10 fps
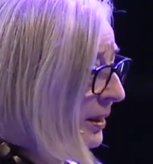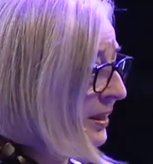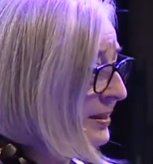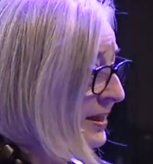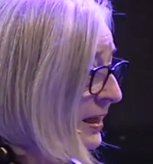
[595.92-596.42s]

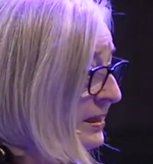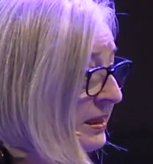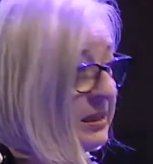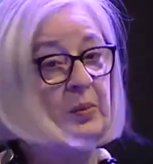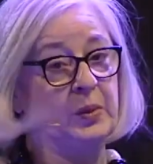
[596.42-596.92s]
he said,
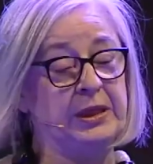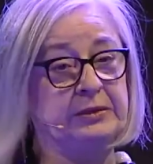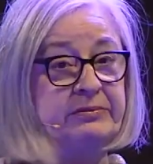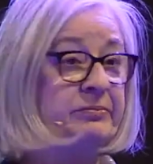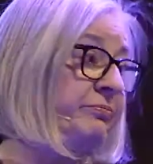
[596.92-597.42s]

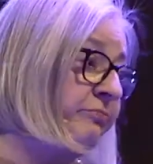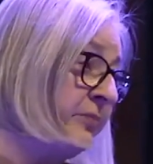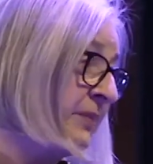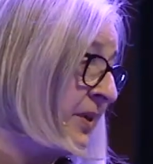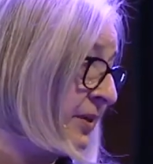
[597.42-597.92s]
well,
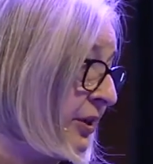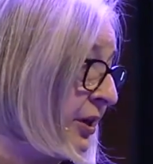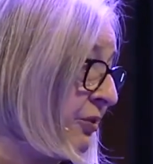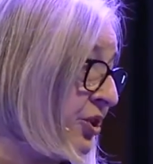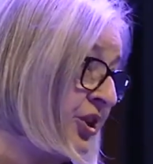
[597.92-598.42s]

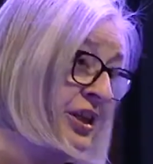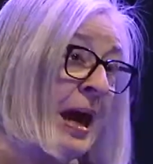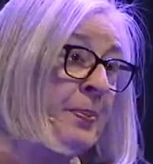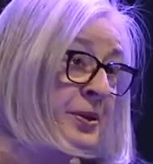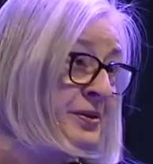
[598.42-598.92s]
shit
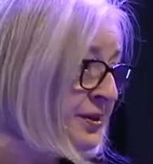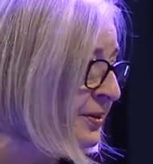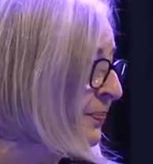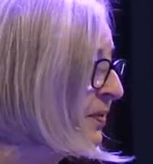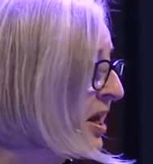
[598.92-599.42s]
happens.
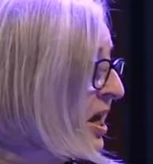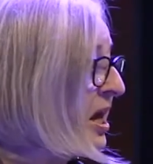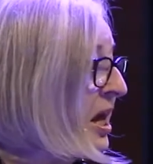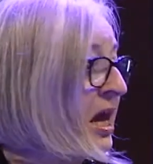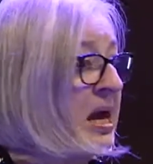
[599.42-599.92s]

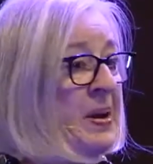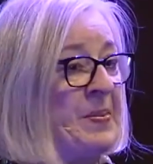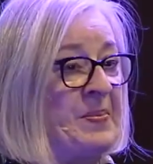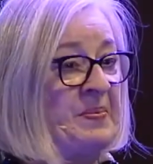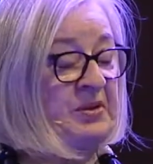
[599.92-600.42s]

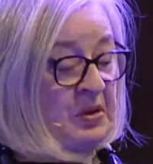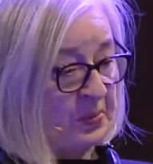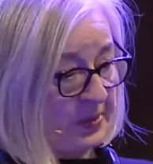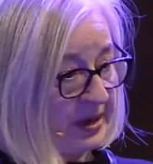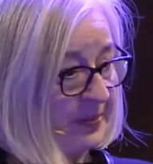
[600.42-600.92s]
Don't
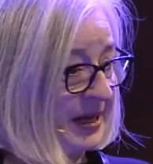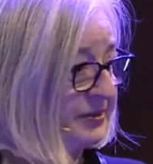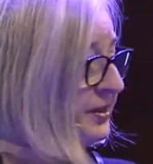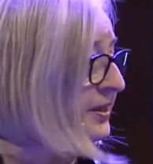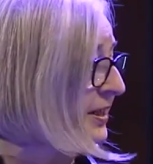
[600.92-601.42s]
worry
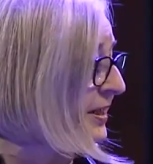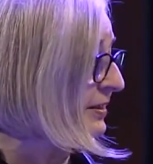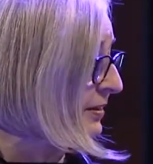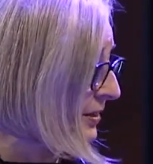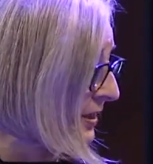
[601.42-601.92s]
about it,
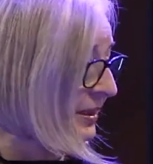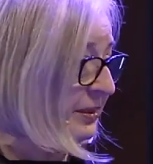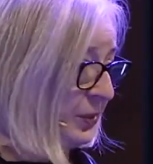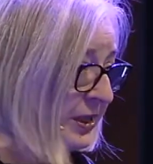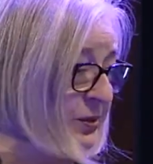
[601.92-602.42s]
dear, and
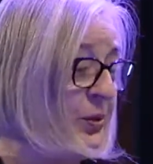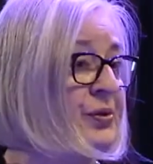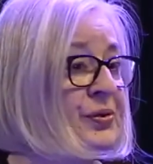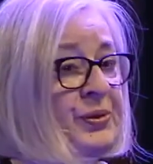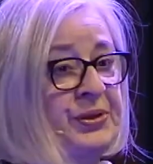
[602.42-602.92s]
it will get all
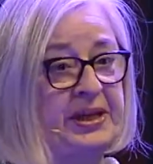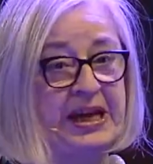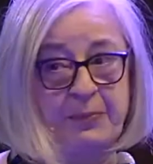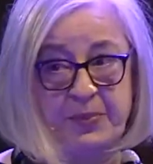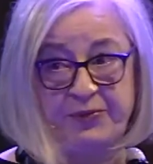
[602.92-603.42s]
sorted
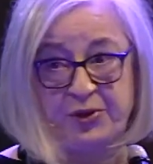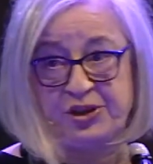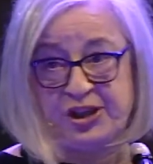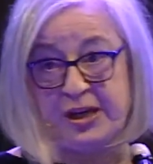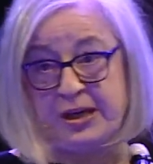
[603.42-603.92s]
out before
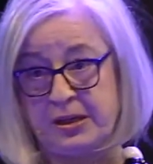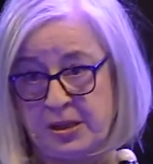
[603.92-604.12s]
Shah